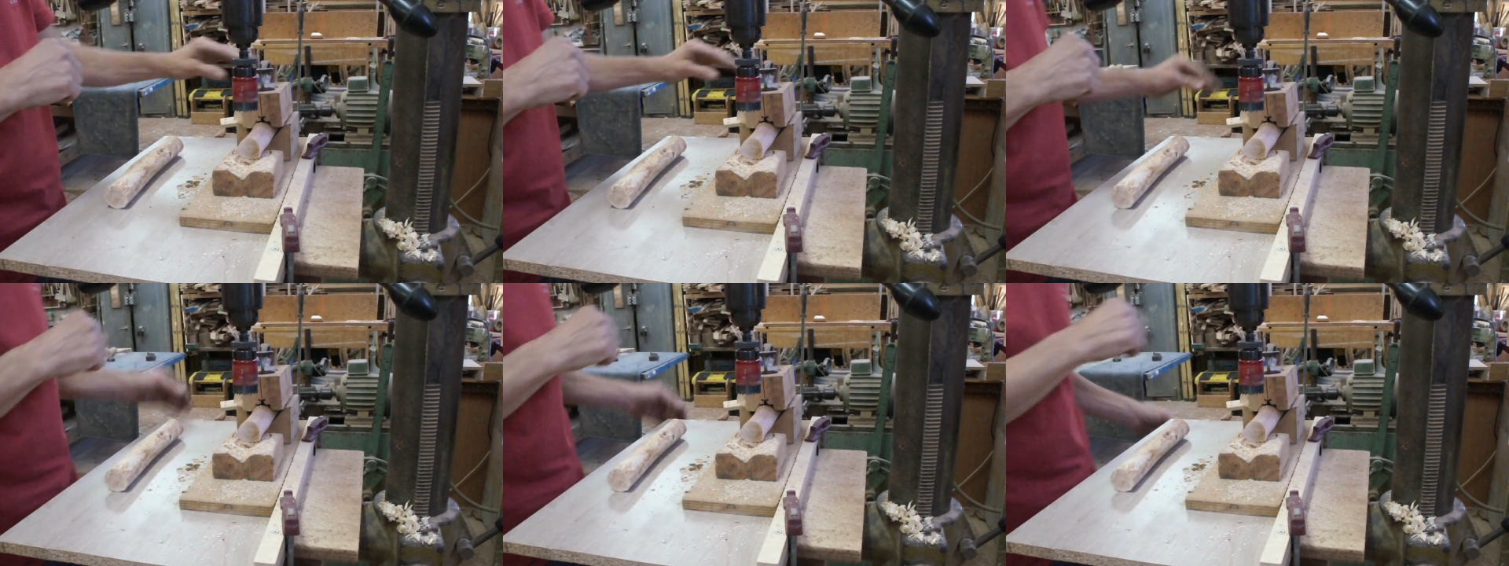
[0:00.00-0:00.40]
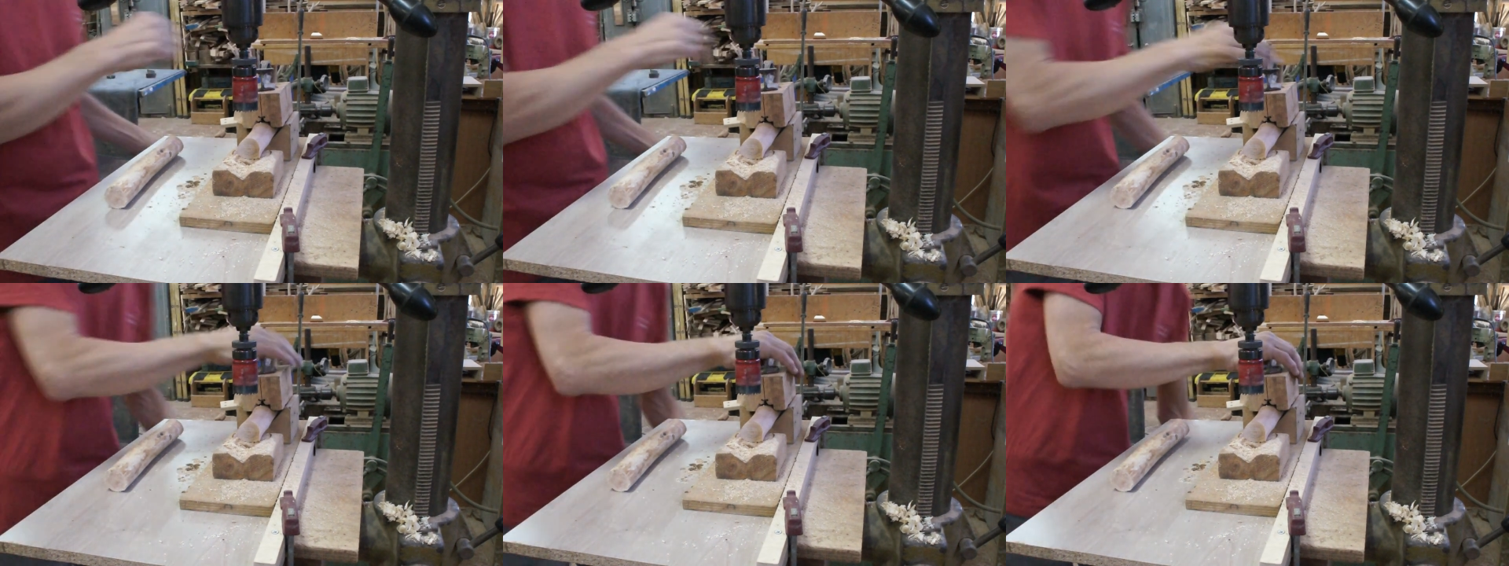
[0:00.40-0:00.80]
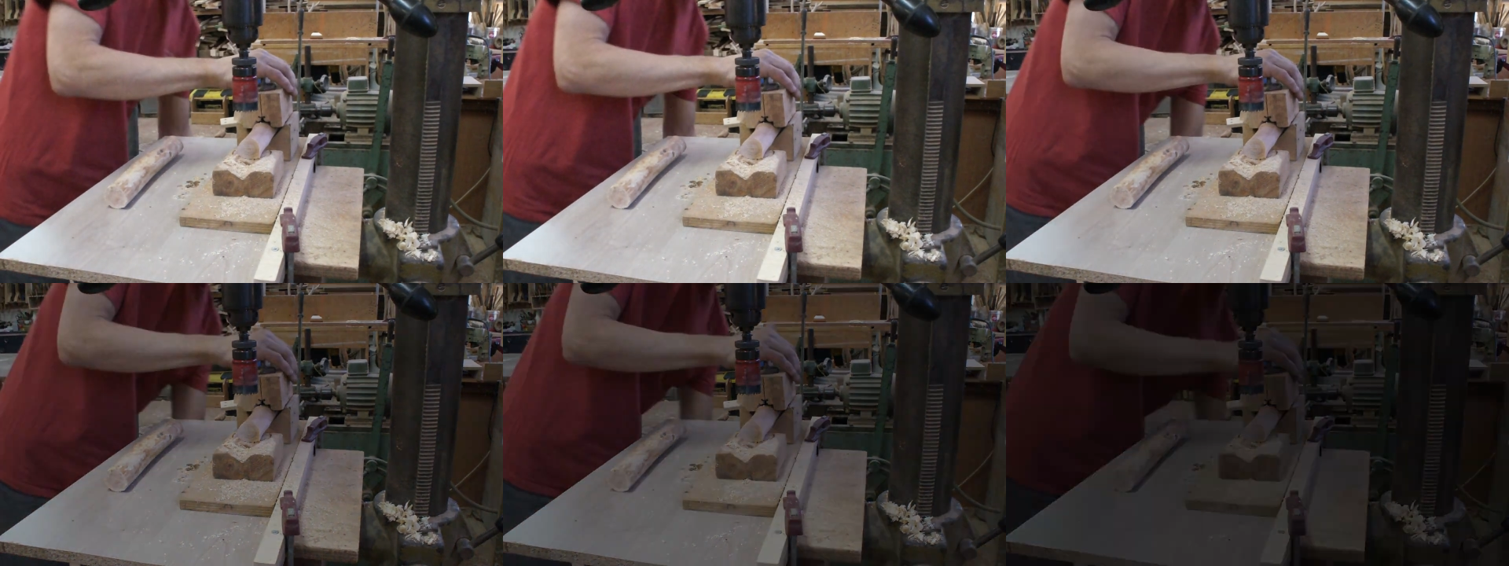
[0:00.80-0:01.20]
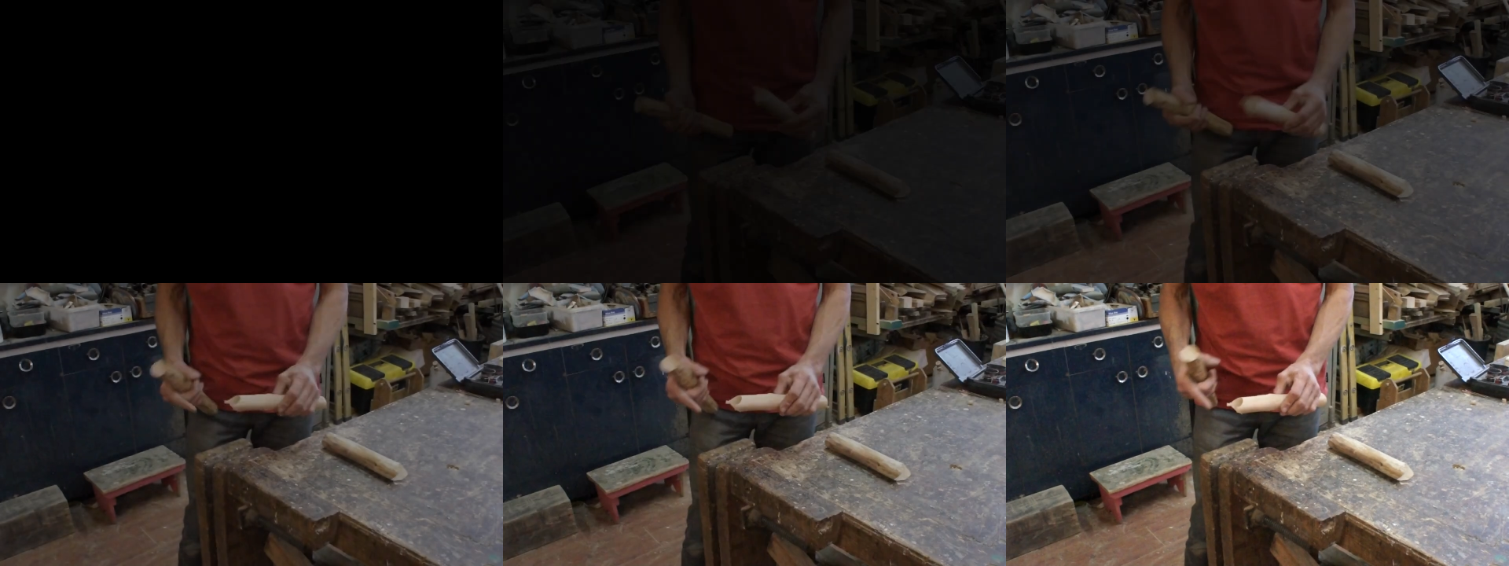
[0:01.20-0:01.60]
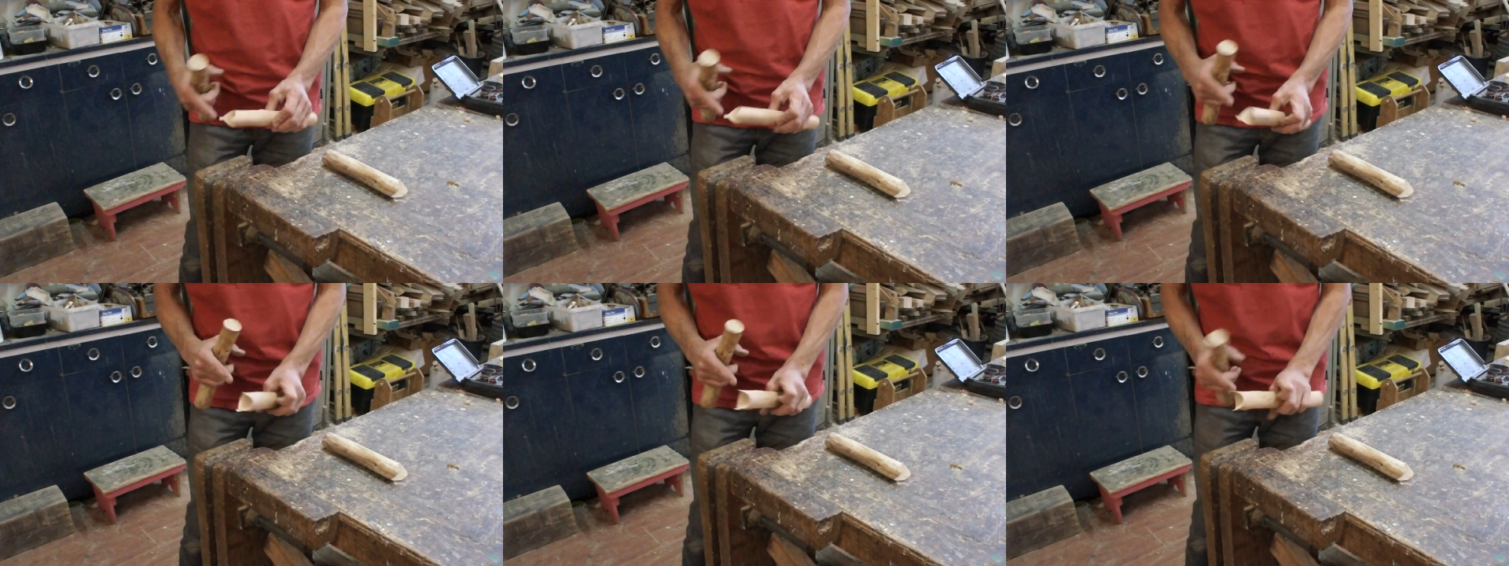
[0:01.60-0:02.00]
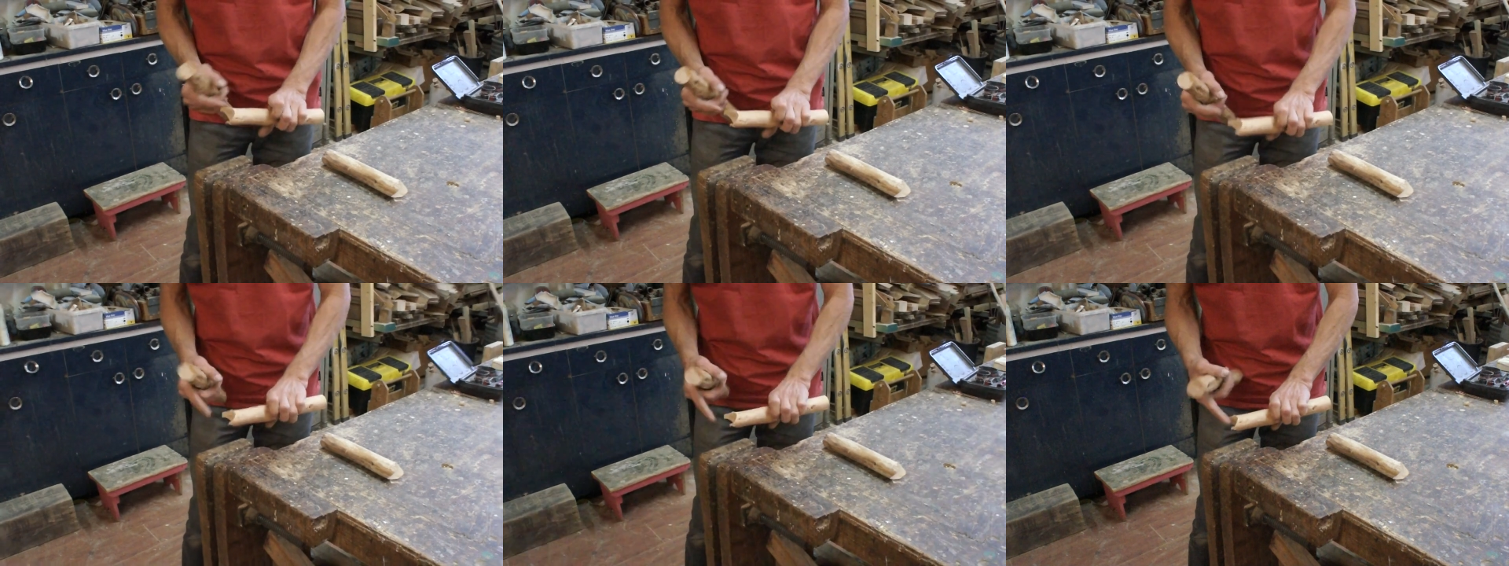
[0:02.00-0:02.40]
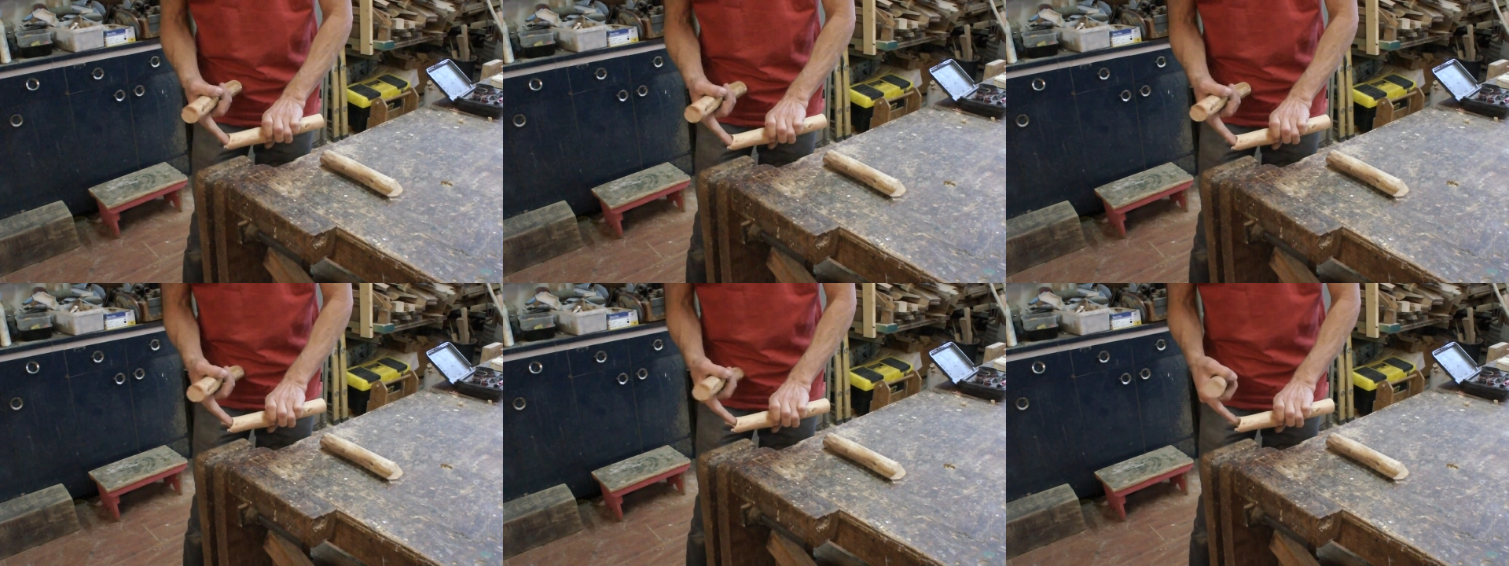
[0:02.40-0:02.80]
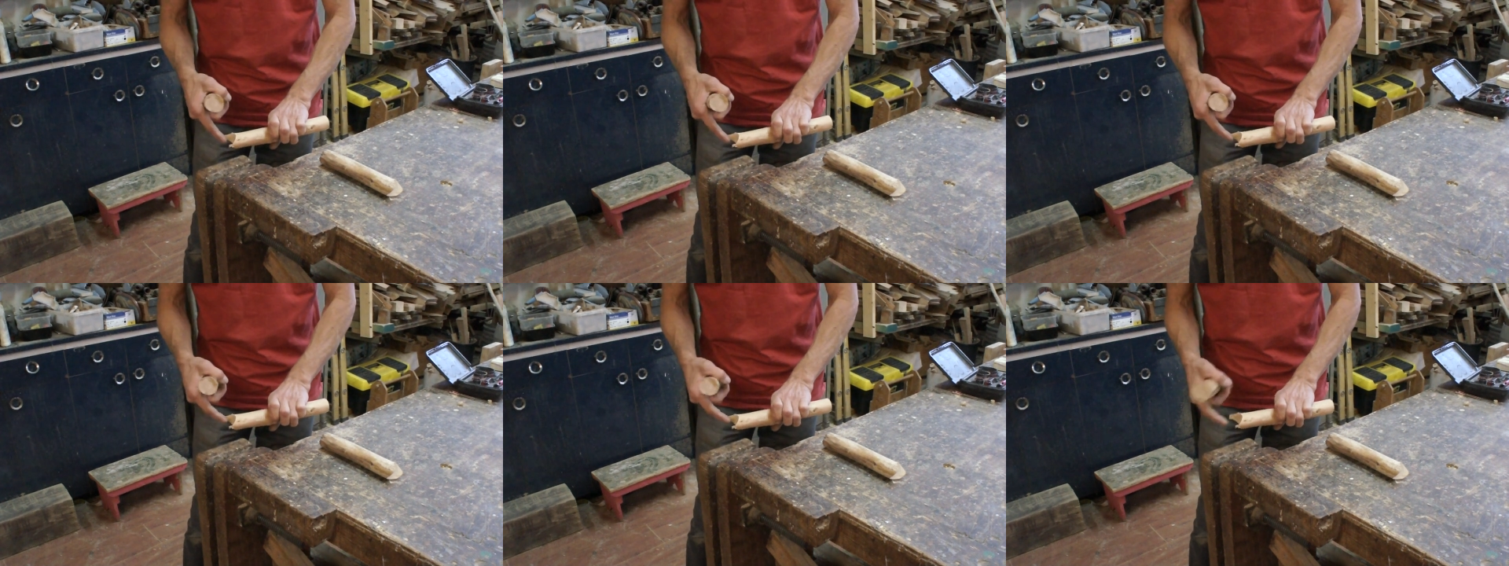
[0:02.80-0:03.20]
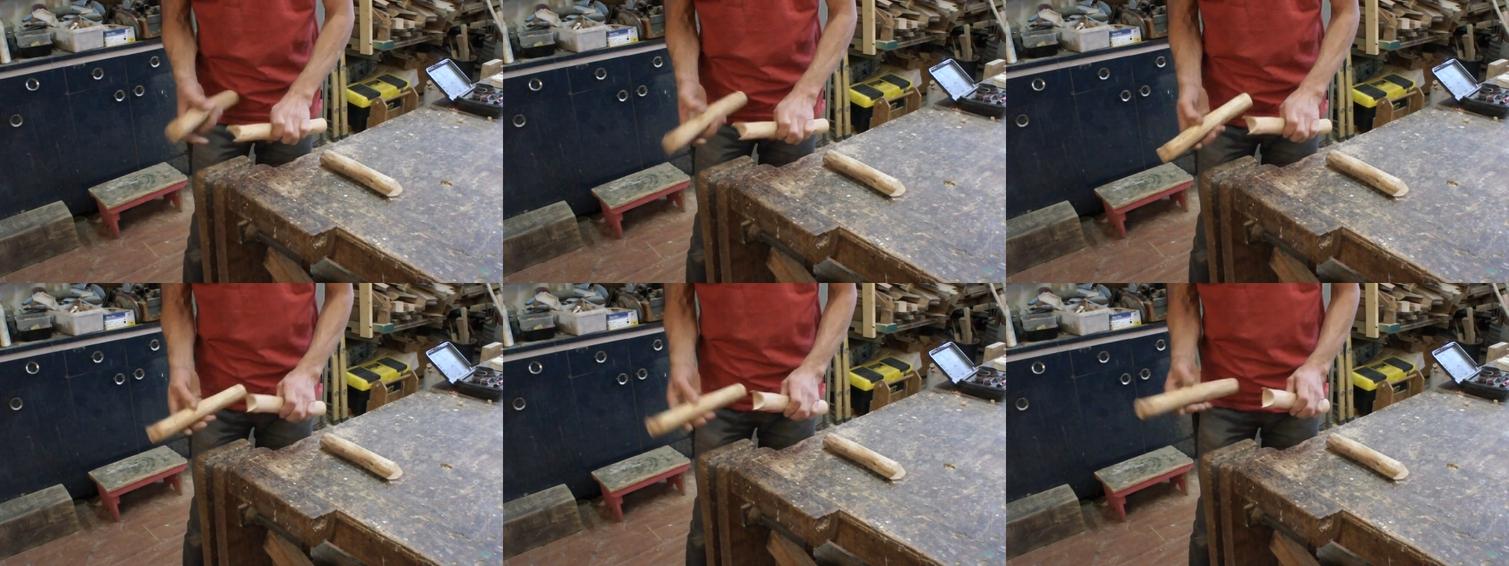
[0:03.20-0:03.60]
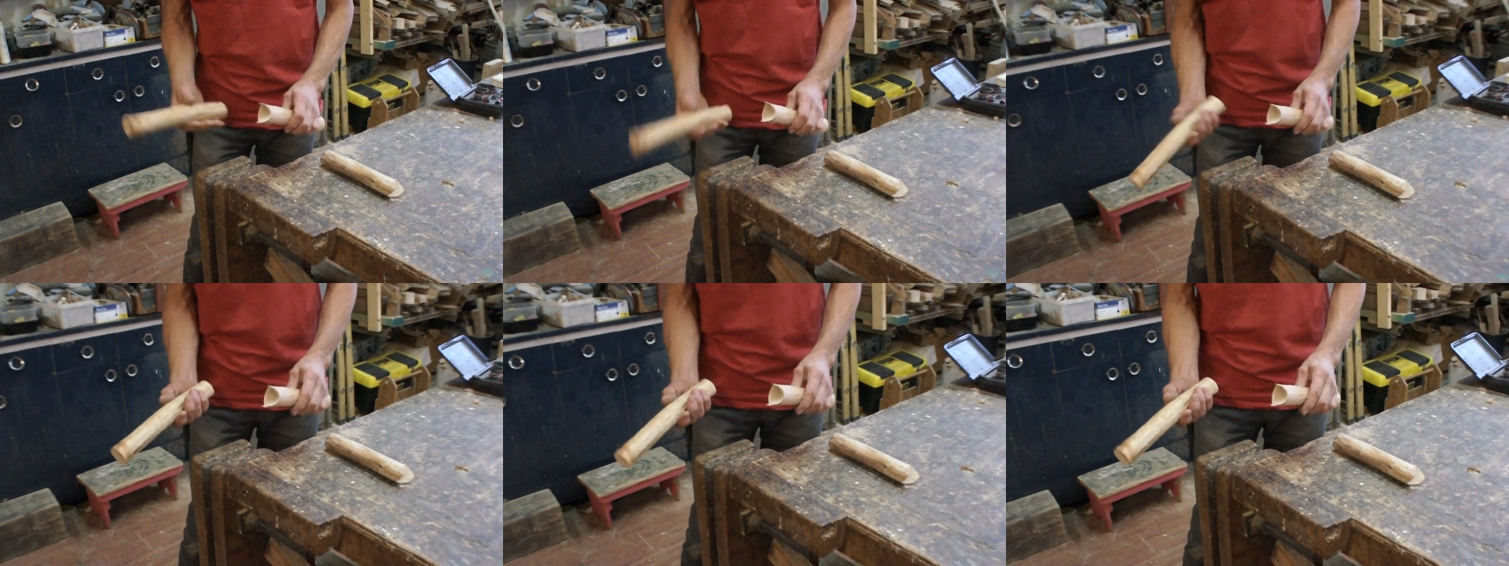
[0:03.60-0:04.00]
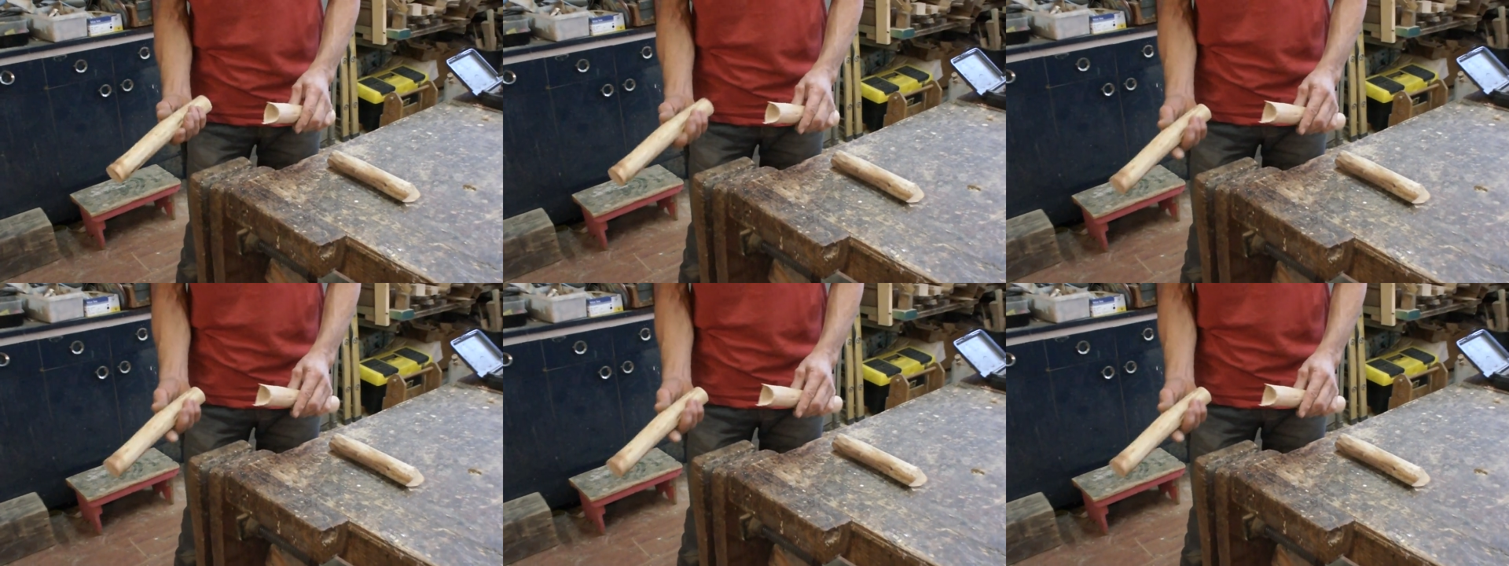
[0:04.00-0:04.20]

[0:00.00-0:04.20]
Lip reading: Nobody's mouth can be seen.